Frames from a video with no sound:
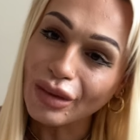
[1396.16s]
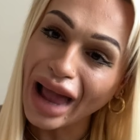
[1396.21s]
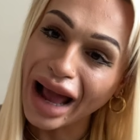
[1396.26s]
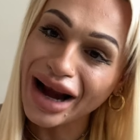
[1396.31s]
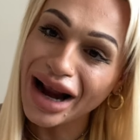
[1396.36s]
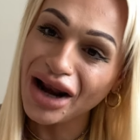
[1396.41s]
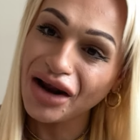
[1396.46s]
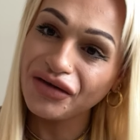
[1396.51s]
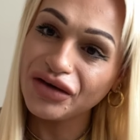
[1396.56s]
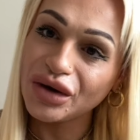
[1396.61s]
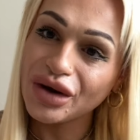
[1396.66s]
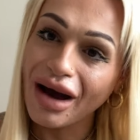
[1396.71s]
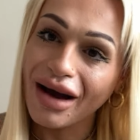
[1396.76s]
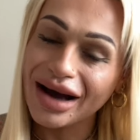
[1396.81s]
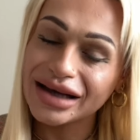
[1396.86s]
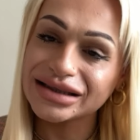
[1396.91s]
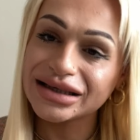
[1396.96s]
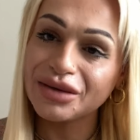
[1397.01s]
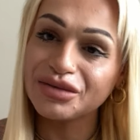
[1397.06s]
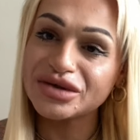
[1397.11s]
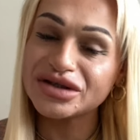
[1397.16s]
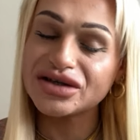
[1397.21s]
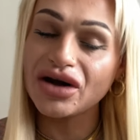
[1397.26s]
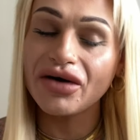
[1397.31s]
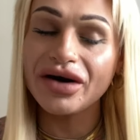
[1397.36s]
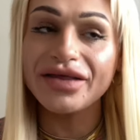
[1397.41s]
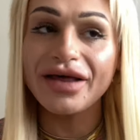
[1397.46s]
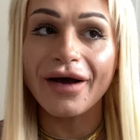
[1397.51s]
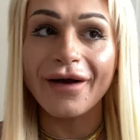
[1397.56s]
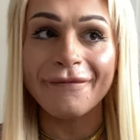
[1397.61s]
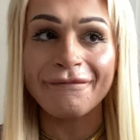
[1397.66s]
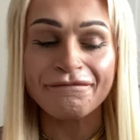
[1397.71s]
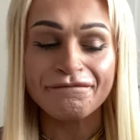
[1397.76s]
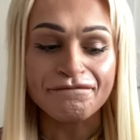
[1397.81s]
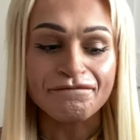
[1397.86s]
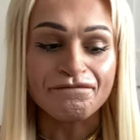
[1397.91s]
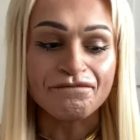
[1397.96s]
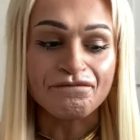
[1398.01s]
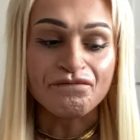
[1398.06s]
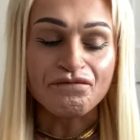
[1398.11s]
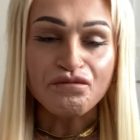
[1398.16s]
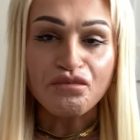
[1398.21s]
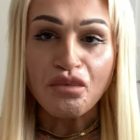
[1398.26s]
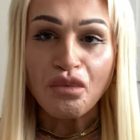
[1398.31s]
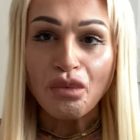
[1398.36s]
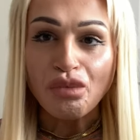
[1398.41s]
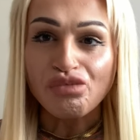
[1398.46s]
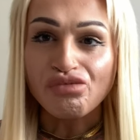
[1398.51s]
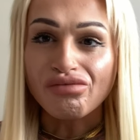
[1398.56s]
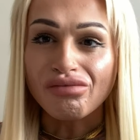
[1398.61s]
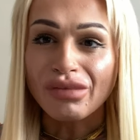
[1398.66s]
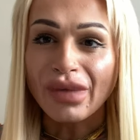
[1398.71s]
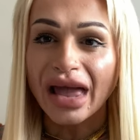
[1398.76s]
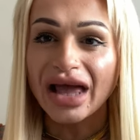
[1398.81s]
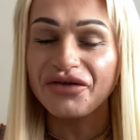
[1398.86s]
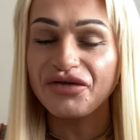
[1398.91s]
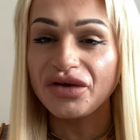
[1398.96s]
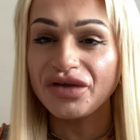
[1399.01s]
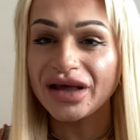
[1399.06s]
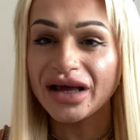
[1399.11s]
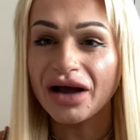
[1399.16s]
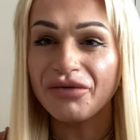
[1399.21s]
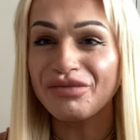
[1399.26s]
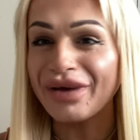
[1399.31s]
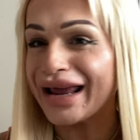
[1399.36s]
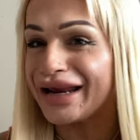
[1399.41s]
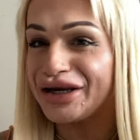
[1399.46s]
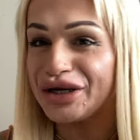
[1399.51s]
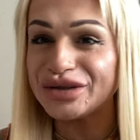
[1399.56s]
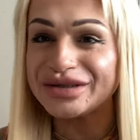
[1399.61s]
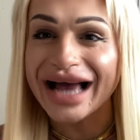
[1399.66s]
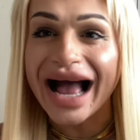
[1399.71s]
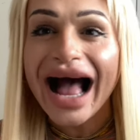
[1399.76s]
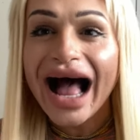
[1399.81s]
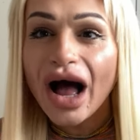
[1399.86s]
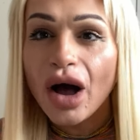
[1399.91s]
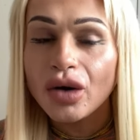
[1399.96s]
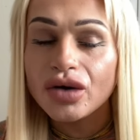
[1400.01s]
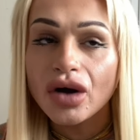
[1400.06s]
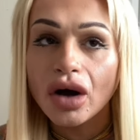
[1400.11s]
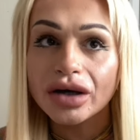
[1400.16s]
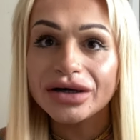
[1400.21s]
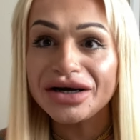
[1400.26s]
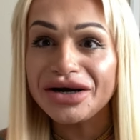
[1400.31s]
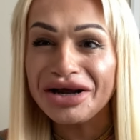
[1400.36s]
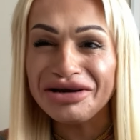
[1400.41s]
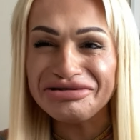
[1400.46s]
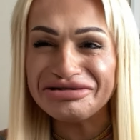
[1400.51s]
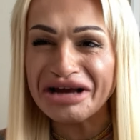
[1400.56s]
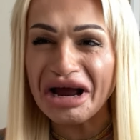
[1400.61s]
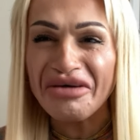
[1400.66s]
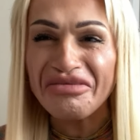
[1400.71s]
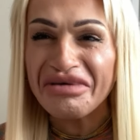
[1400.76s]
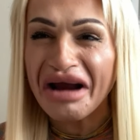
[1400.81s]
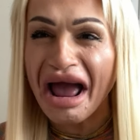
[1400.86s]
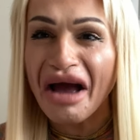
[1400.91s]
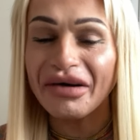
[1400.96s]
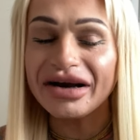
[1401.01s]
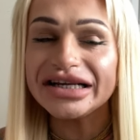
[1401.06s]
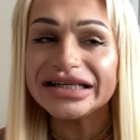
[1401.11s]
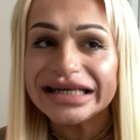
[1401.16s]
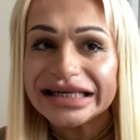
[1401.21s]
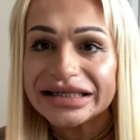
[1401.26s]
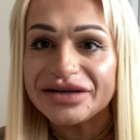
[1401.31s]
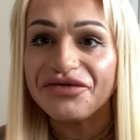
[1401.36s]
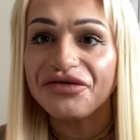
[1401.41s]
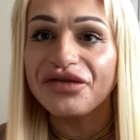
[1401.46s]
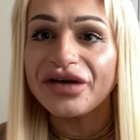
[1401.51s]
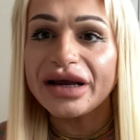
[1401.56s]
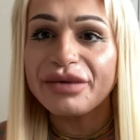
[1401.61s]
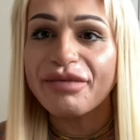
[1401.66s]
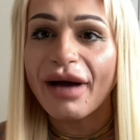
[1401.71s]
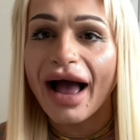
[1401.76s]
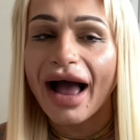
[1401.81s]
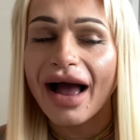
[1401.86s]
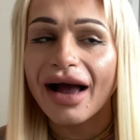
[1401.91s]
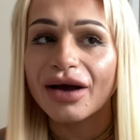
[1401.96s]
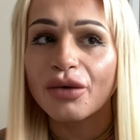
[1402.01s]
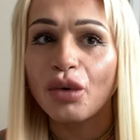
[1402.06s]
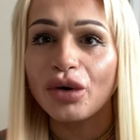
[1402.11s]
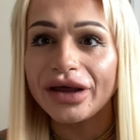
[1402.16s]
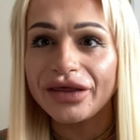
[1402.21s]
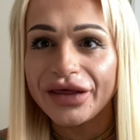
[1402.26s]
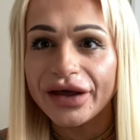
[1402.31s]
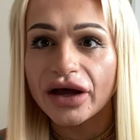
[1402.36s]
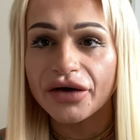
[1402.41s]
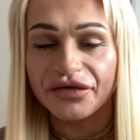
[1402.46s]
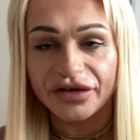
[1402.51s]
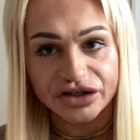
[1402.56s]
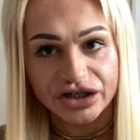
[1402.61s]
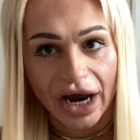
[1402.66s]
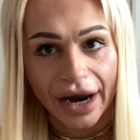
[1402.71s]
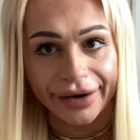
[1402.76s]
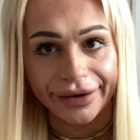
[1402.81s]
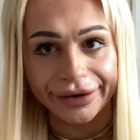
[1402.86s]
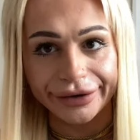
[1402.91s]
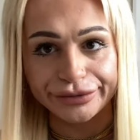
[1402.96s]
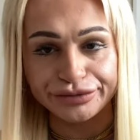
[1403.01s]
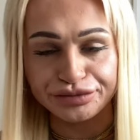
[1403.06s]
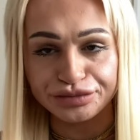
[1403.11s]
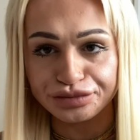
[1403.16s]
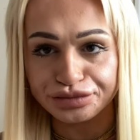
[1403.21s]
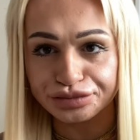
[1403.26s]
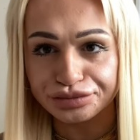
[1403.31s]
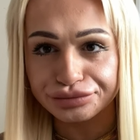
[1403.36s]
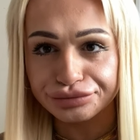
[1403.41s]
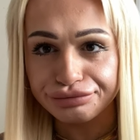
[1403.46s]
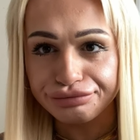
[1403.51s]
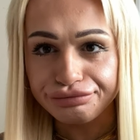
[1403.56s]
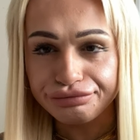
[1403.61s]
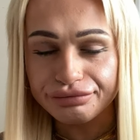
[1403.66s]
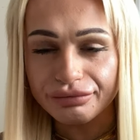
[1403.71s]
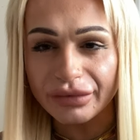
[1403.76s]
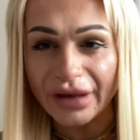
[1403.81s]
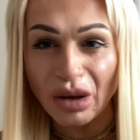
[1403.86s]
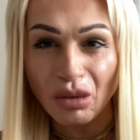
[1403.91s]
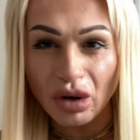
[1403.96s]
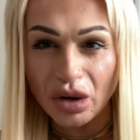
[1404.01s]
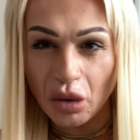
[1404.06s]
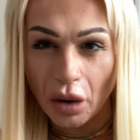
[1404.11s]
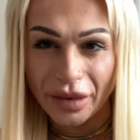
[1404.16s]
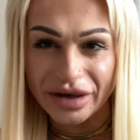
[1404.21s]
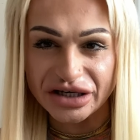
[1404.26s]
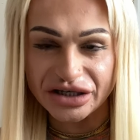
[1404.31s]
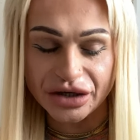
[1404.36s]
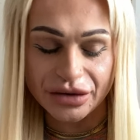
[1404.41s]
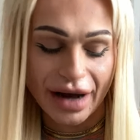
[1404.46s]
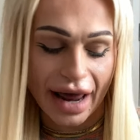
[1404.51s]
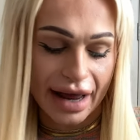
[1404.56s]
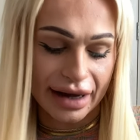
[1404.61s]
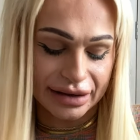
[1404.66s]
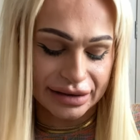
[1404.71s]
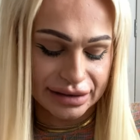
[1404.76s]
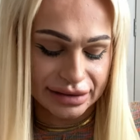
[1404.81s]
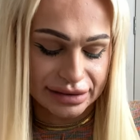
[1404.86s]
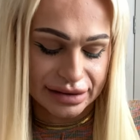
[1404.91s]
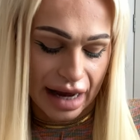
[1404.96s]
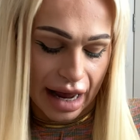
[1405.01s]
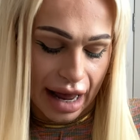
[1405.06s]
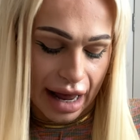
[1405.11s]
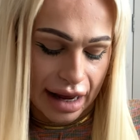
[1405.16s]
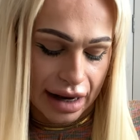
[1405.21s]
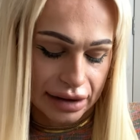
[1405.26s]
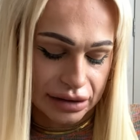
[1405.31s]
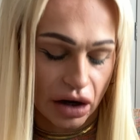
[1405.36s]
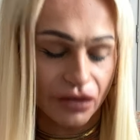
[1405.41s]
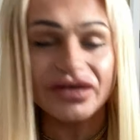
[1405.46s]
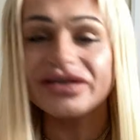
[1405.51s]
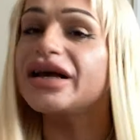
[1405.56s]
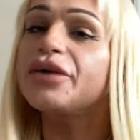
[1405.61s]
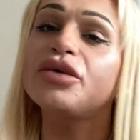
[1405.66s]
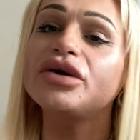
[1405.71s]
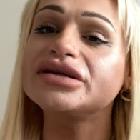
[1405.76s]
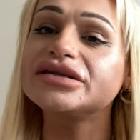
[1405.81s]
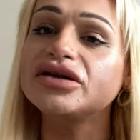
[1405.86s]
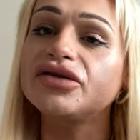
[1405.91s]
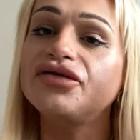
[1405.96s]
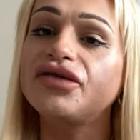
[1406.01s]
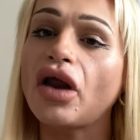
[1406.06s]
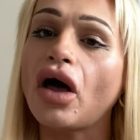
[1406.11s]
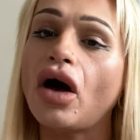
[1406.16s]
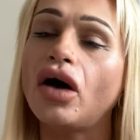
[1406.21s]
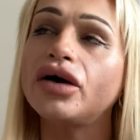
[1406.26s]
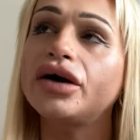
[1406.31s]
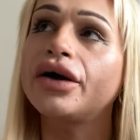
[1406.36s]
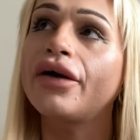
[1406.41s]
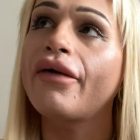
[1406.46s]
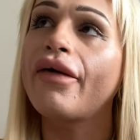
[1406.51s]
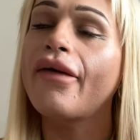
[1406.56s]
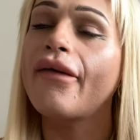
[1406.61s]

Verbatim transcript: I love you guys. And I'm sorry that if you think I'm letting you down or I don't, I don't know. I just need some feedback. What you think of the channel? And what you want me to do next. And obviously I'm going to still vlog.